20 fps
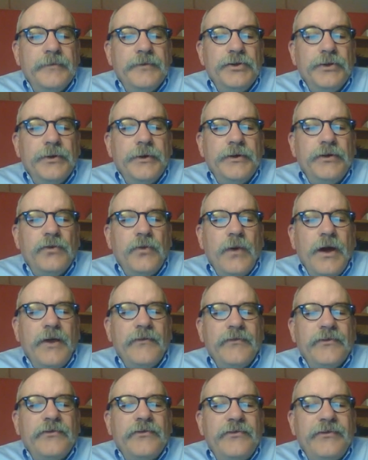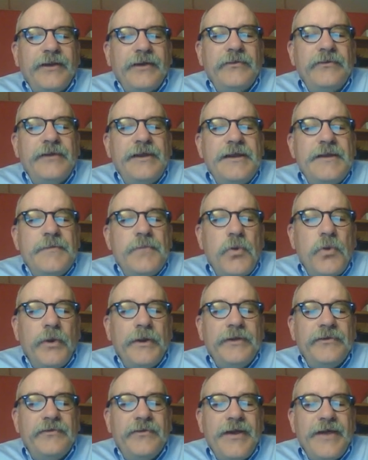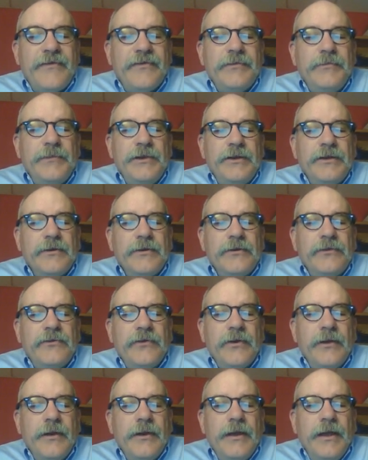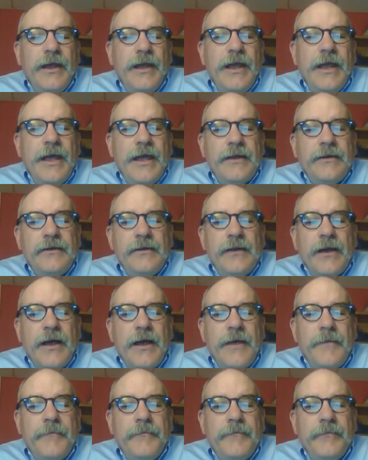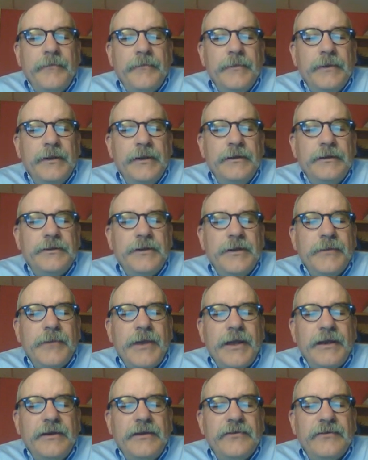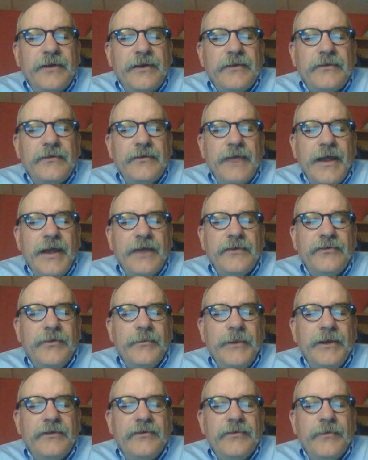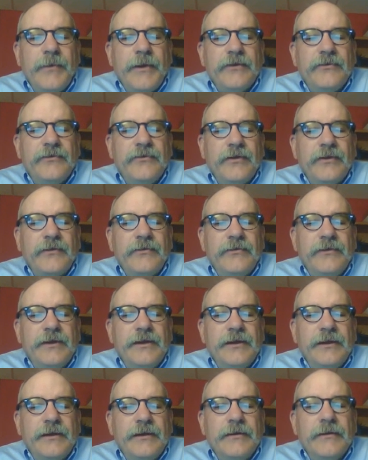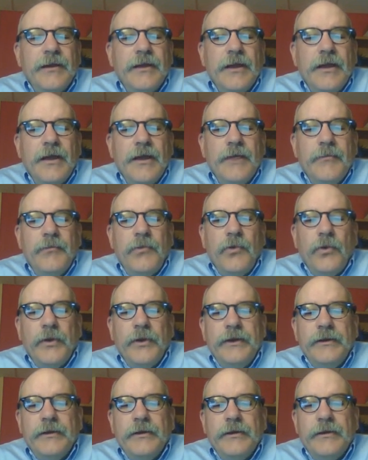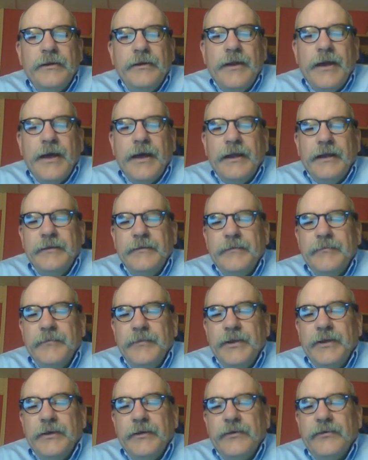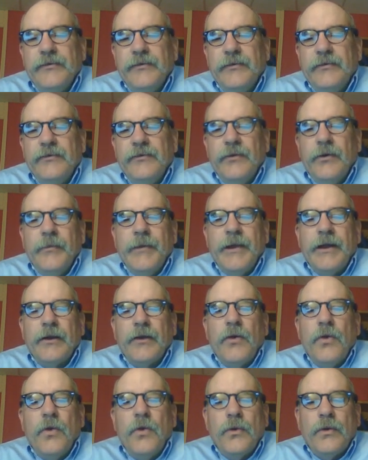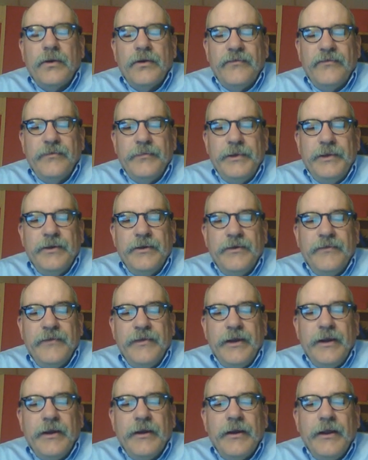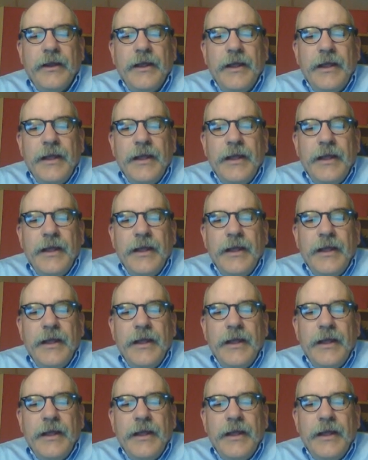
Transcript: GeoID 12 is 16.7 meters, and um, EGM 96 estimates about 16.9 meters, so about a quarter of a meter of air.